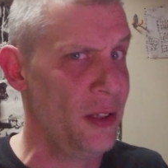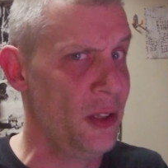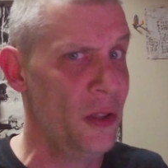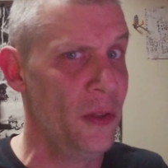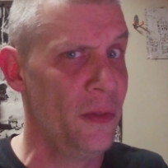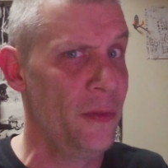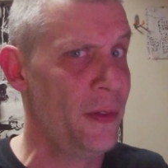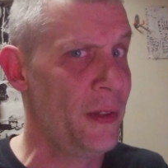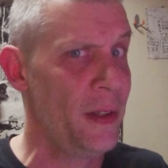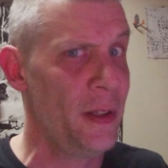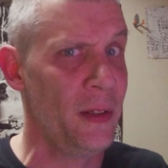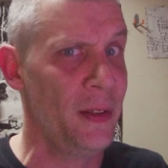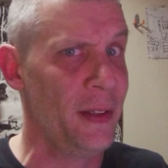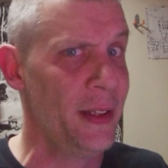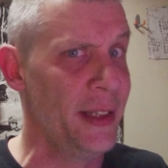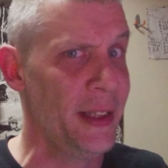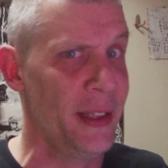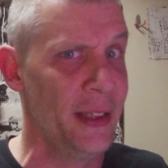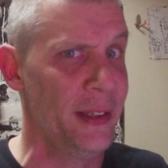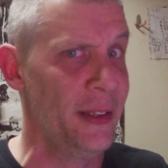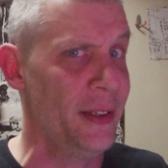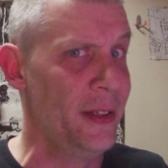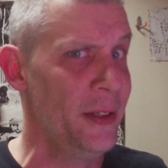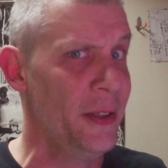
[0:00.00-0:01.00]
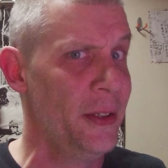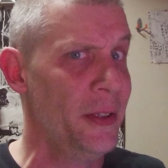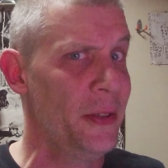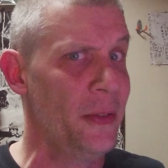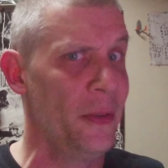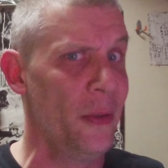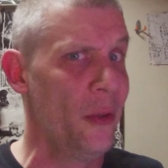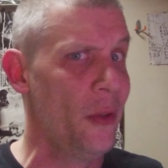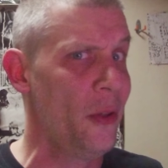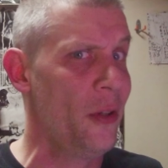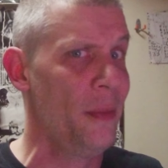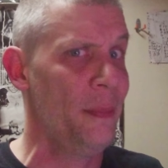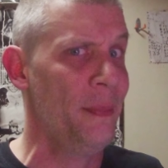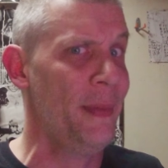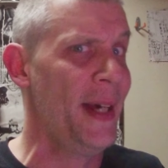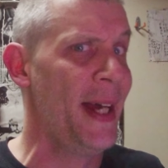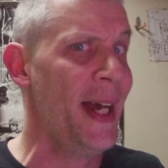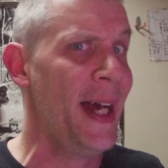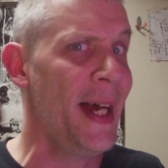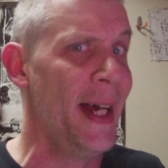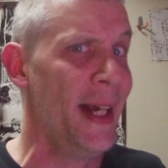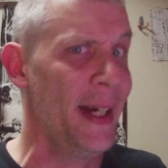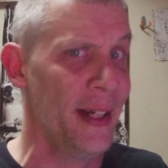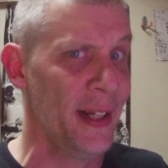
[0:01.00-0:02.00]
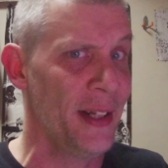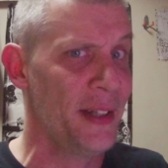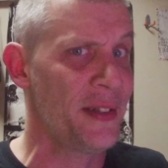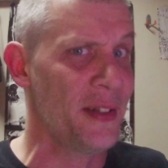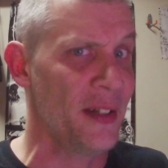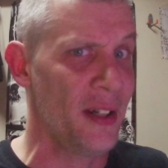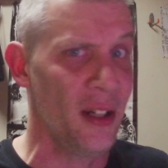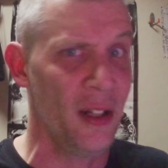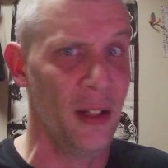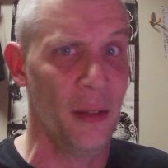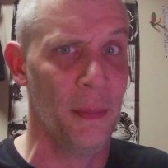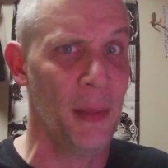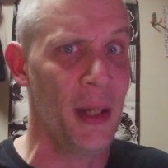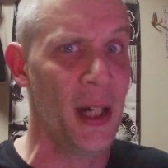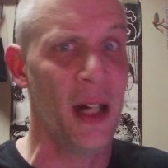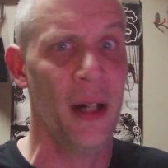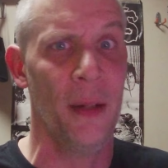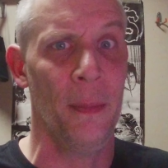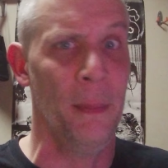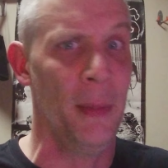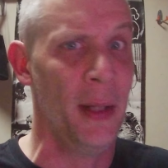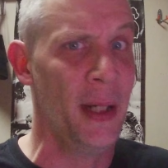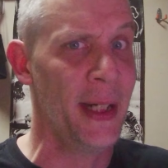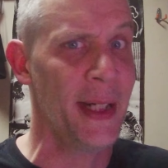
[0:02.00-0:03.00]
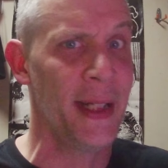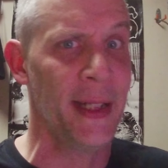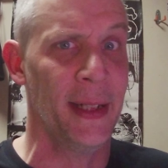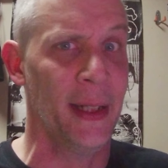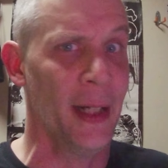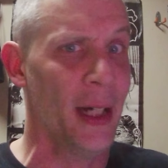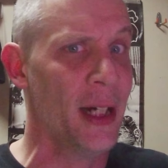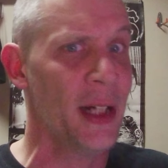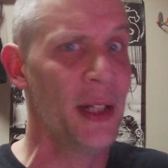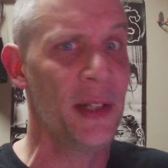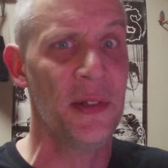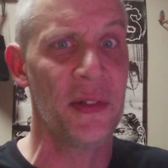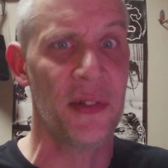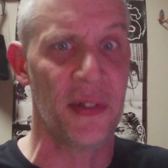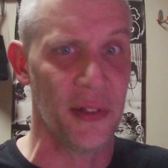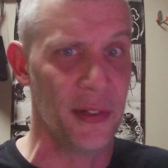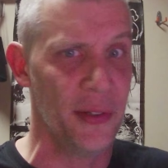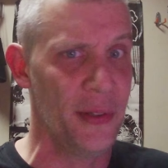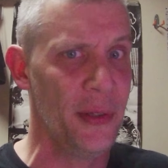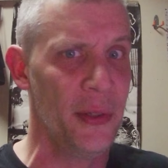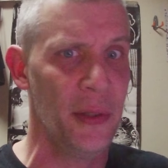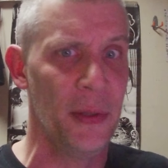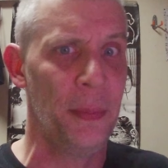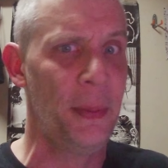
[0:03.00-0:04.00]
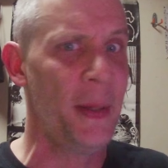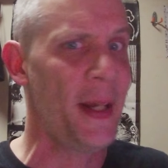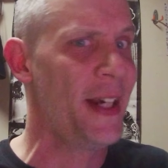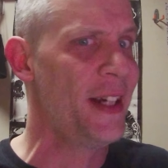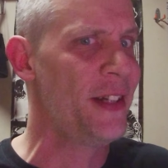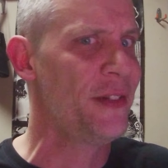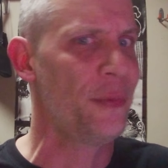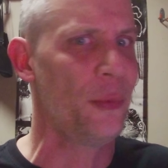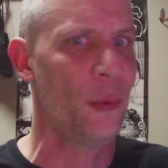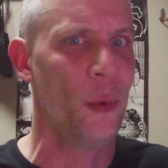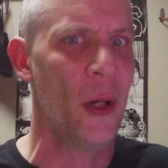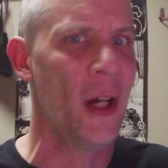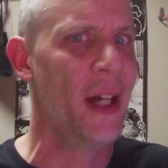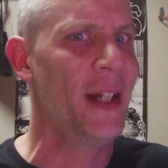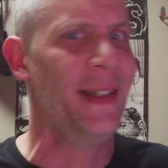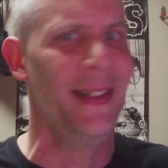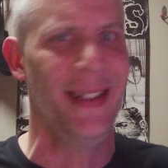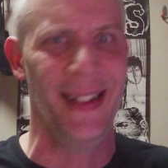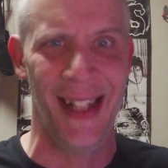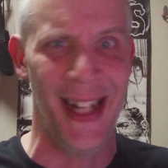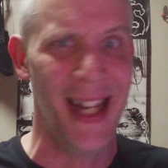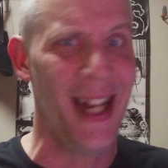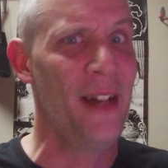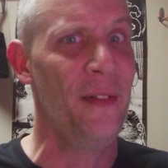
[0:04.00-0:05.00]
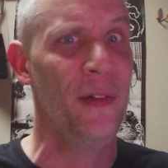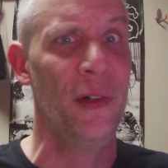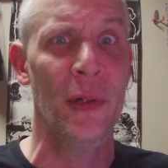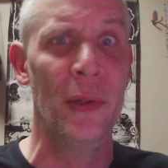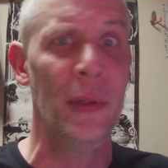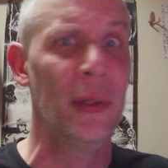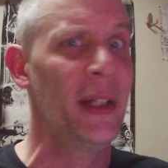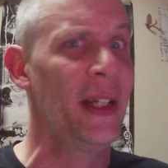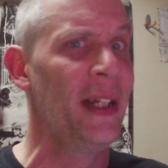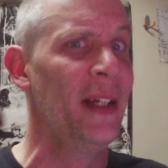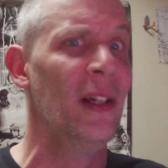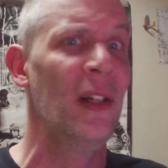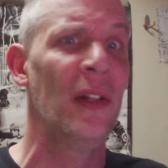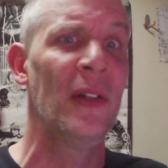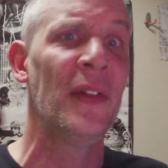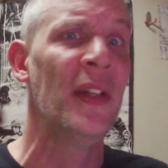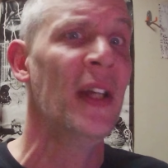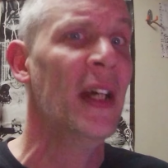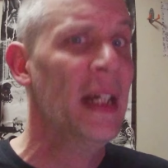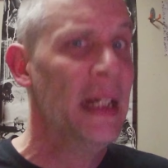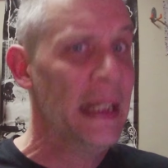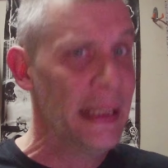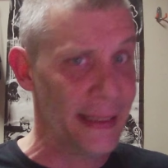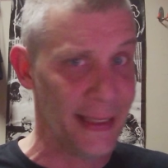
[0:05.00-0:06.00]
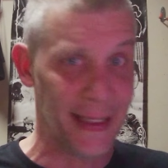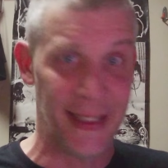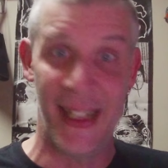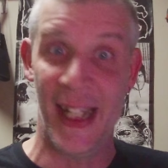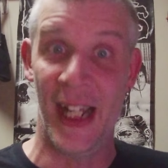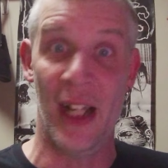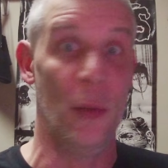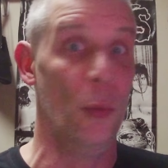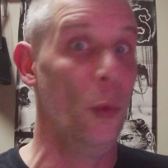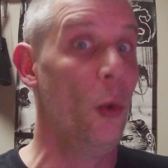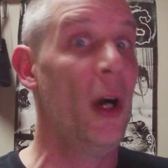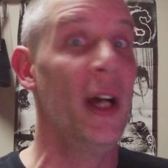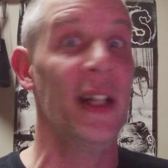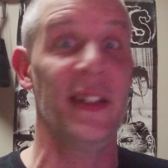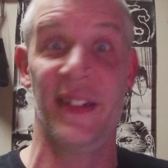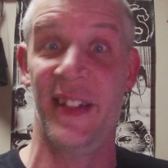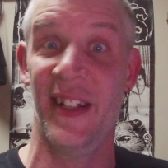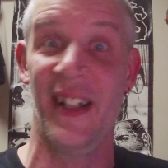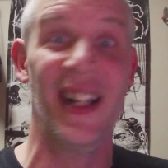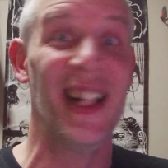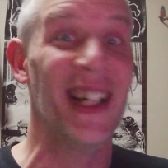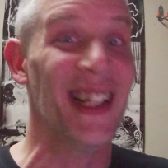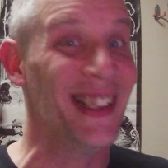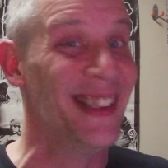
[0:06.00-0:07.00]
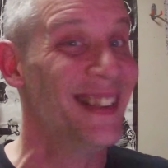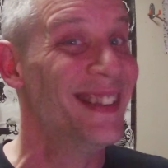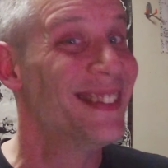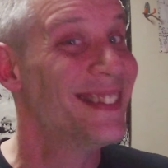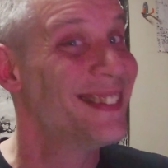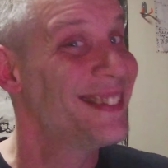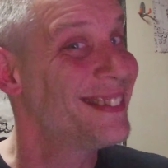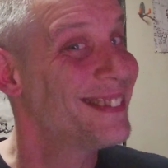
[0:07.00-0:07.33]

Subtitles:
overtly good or bad. It's all about money, guns, and who pays what to have who killed to get what done.